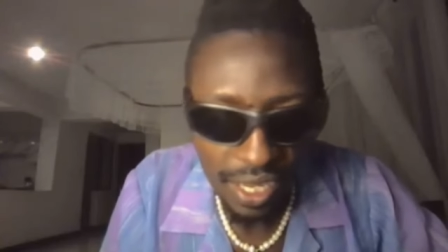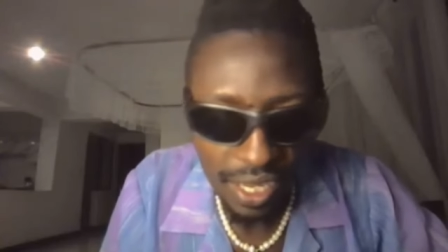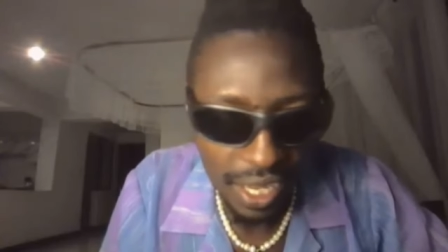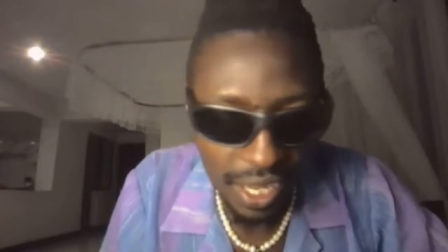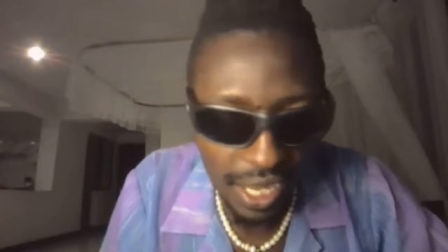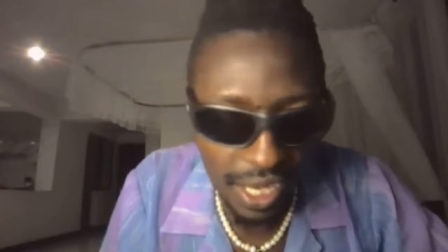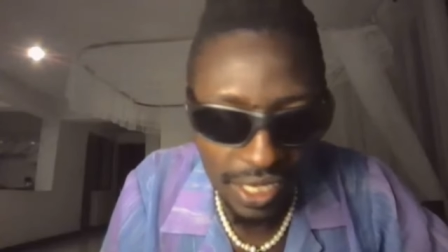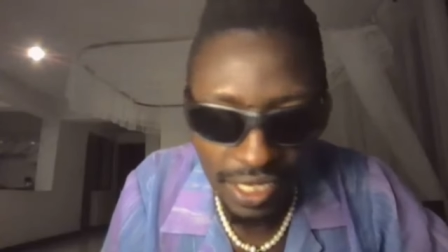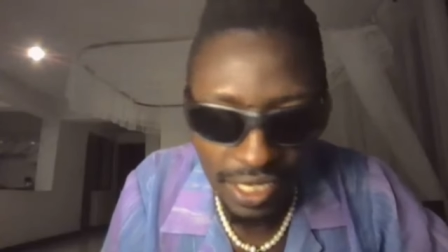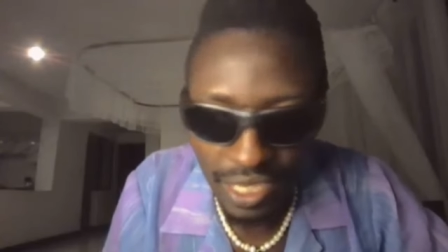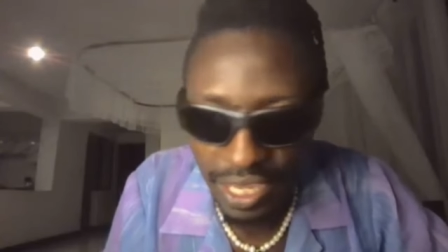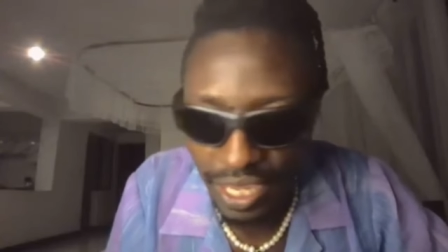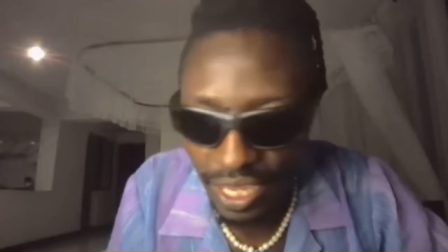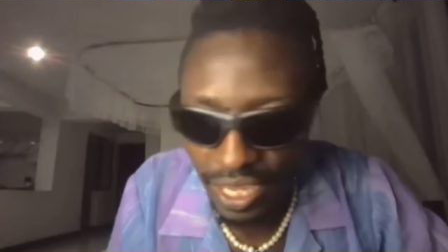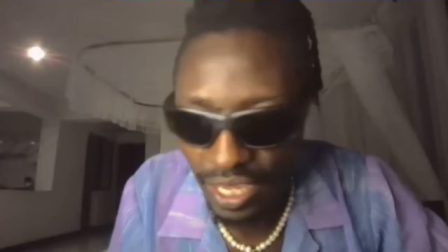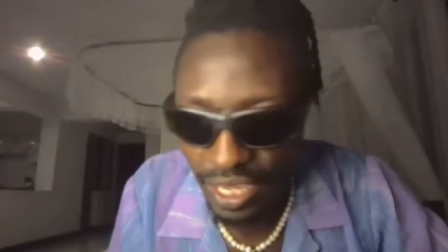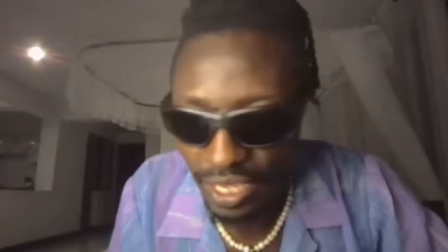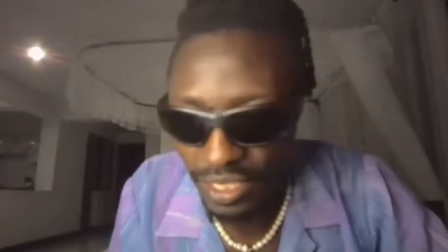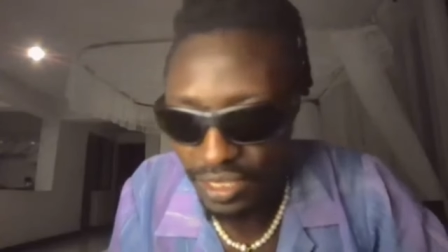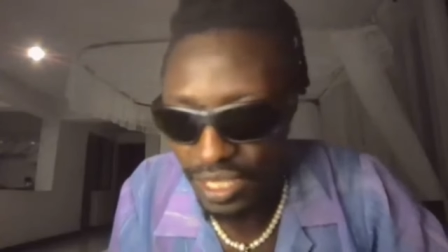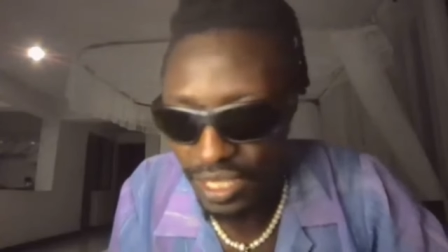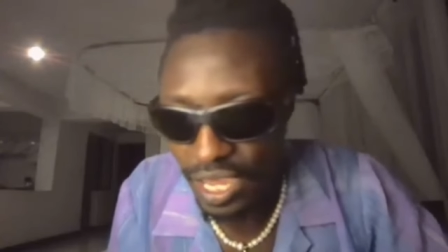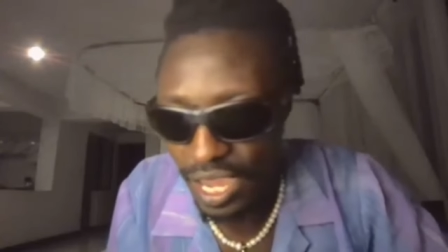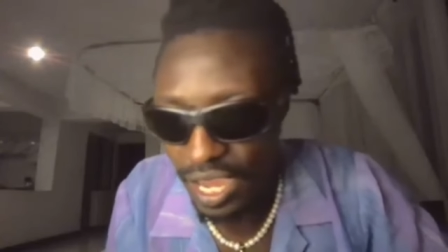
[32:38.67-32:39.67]
N
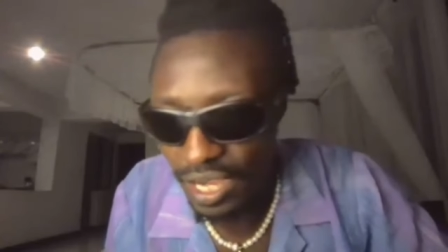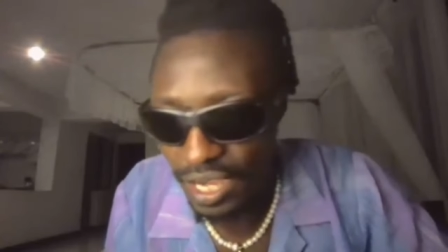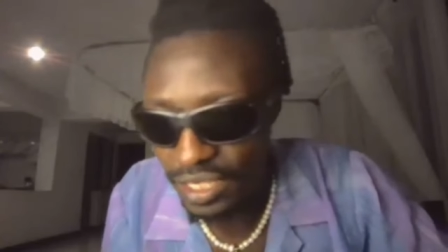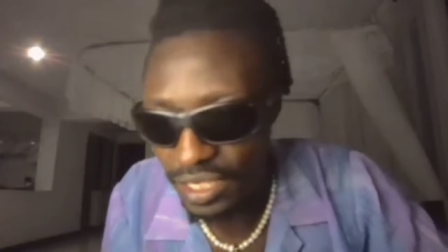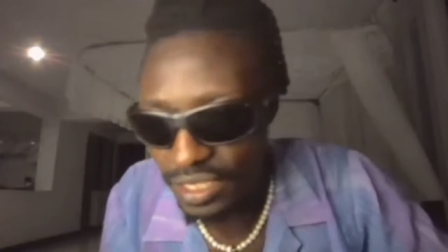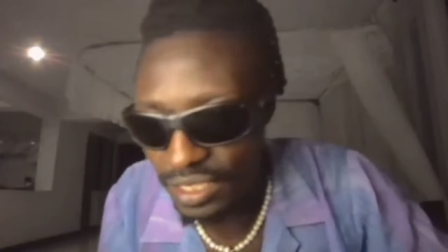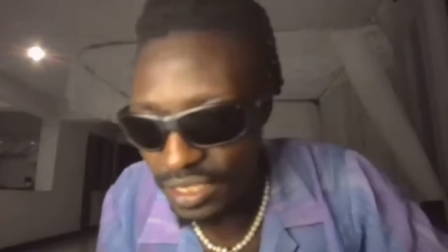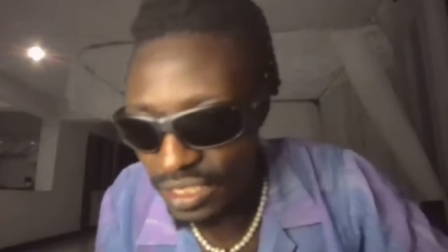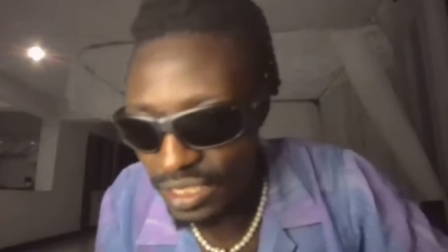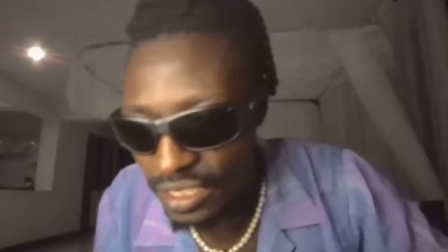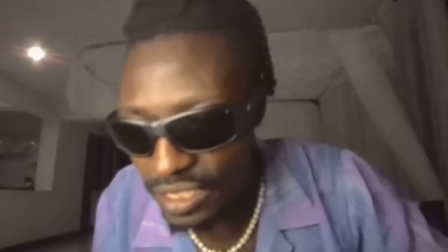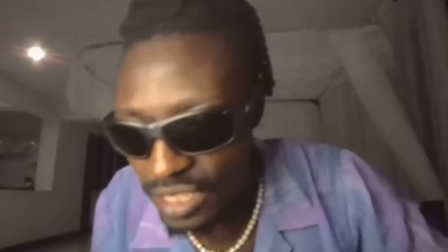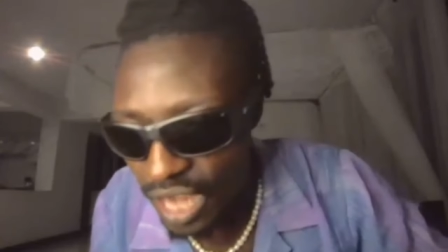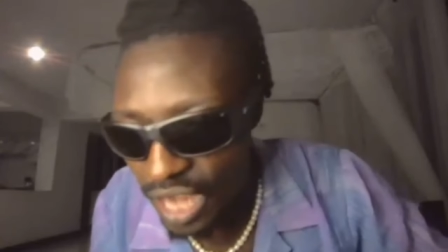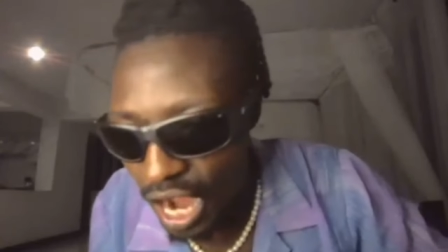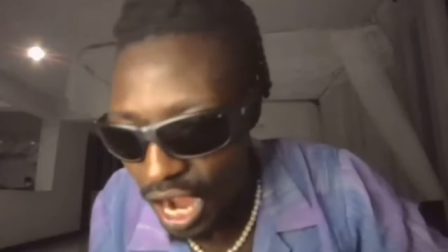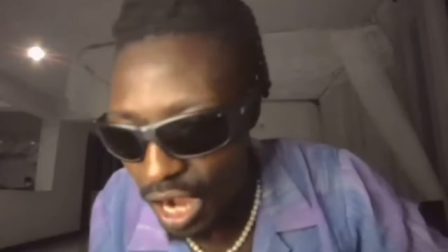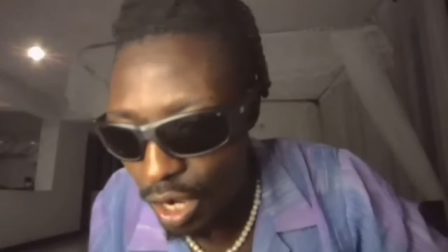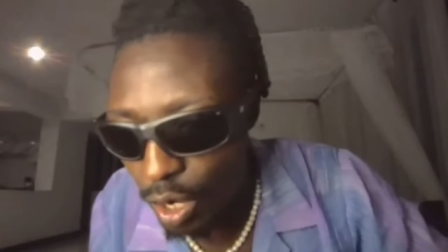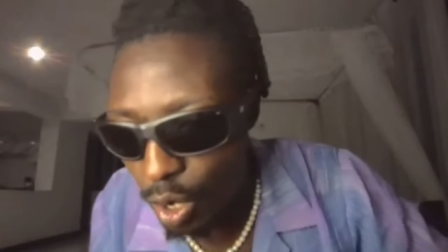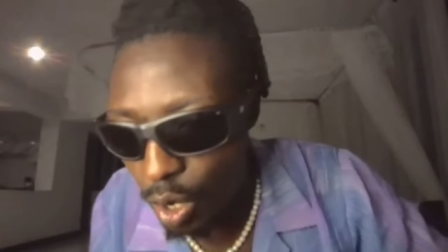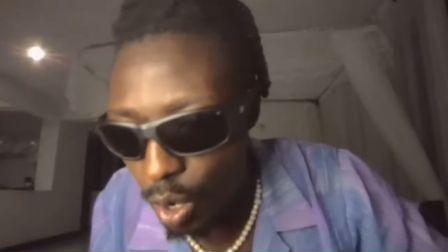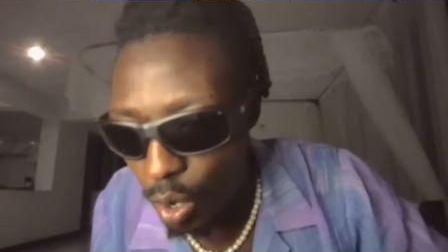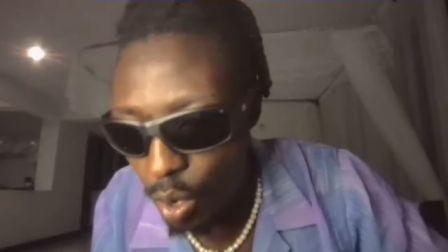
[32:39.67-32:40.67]
A. Then
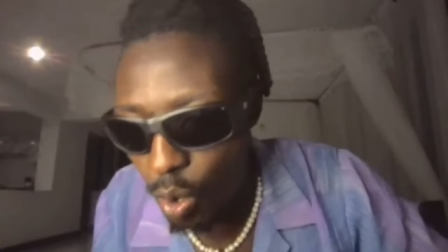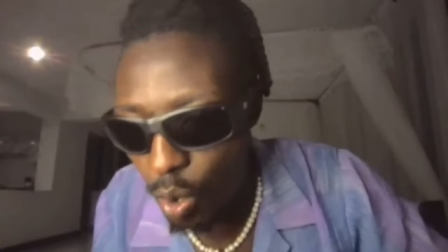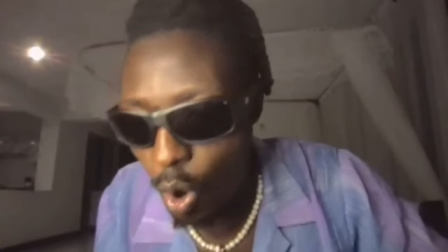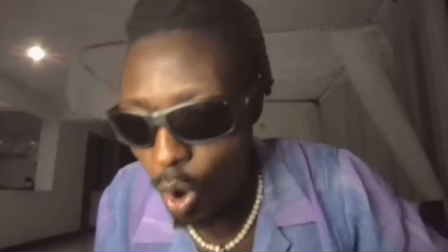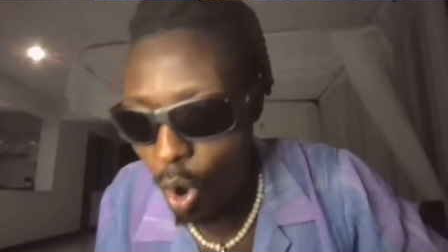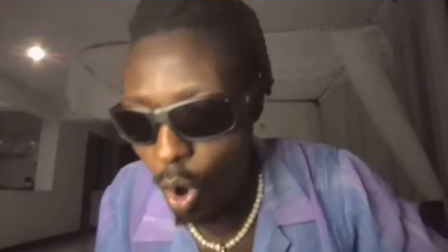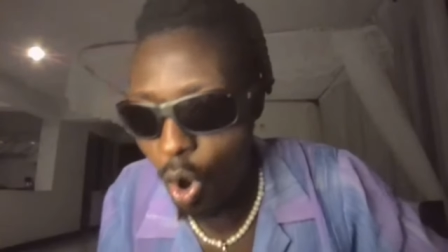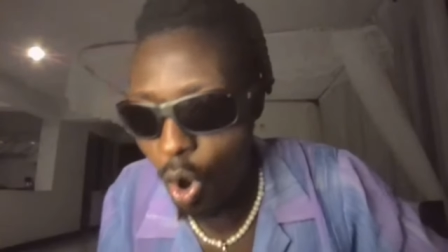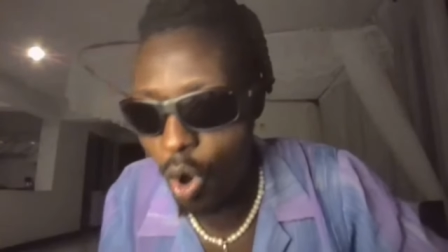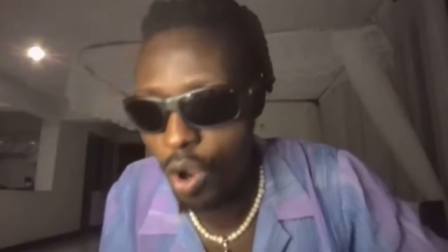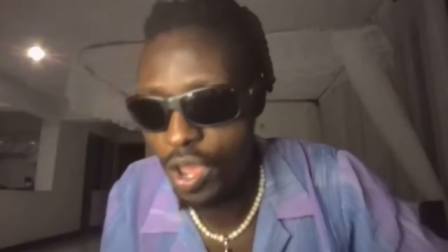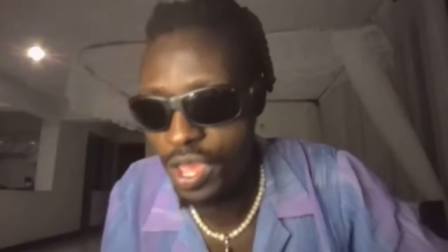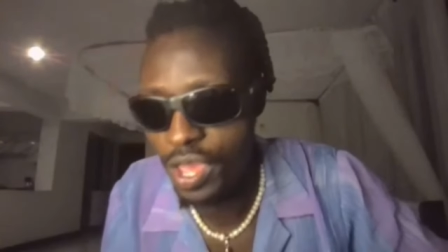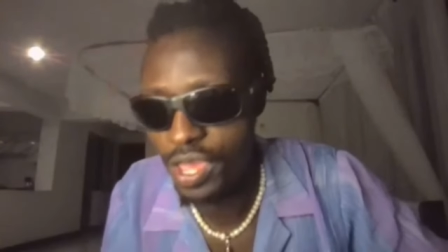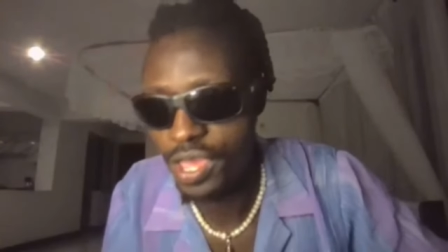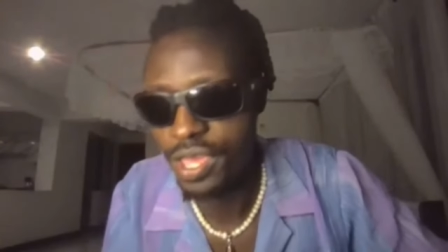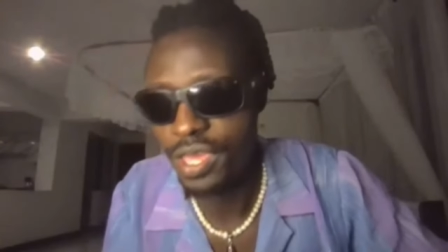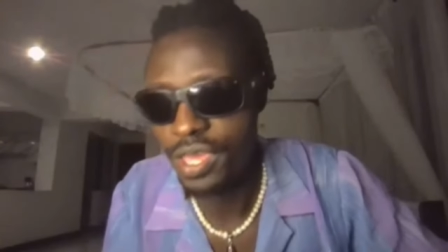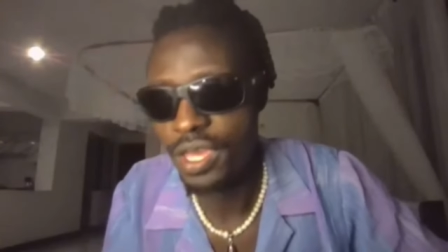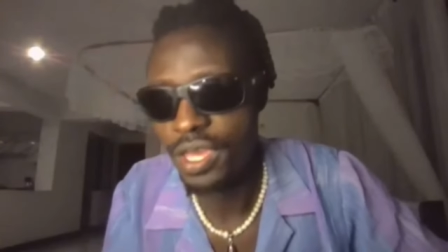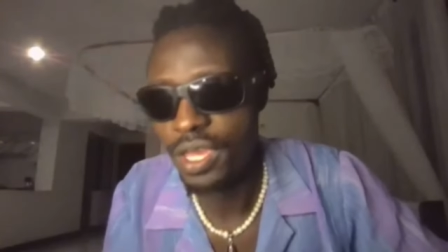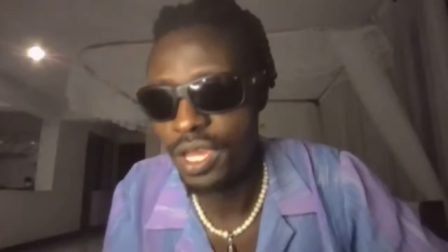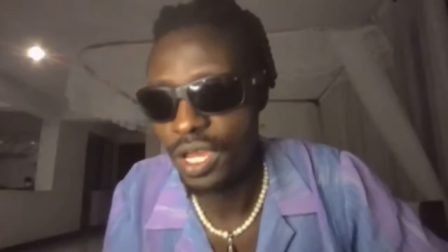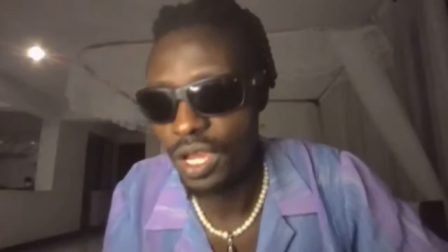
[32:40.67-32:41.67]
Nyakoi.